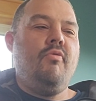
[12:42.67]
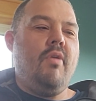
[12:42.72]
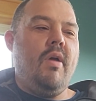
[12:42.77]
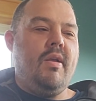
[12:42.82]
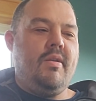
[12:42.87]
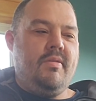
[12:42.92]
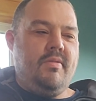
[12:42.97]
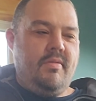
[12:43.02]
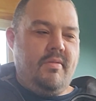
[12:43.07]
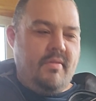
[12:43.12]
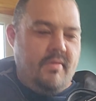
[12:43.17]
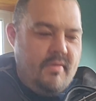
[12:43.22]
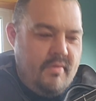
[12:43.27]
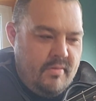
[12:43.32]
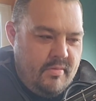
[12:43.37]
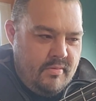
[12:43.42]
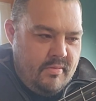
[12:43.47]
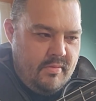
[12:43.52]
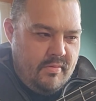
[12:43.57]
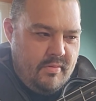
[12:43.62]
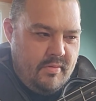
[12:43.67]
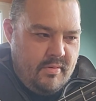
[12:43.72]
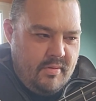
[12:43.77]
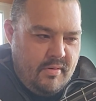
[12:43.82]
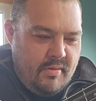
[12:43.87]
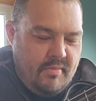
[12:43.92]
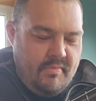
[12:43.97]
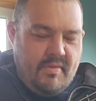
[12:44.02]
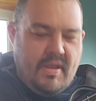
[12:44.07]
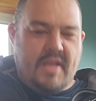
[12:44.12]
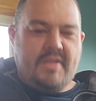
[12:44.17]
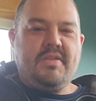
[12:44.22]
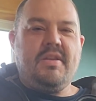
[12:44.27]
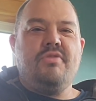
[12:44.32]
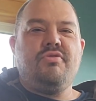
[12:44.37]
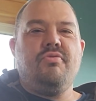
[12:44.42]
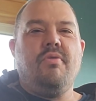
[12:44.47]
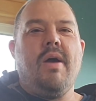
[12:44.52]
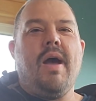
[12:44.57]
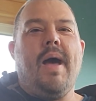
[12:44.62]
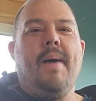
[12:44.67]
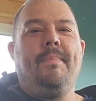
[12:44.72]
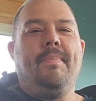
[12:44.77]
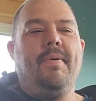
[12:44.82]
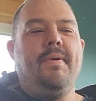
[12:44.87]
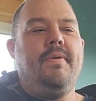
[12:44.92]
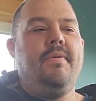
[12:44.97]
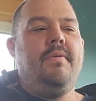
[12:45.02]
Right? That's a drop.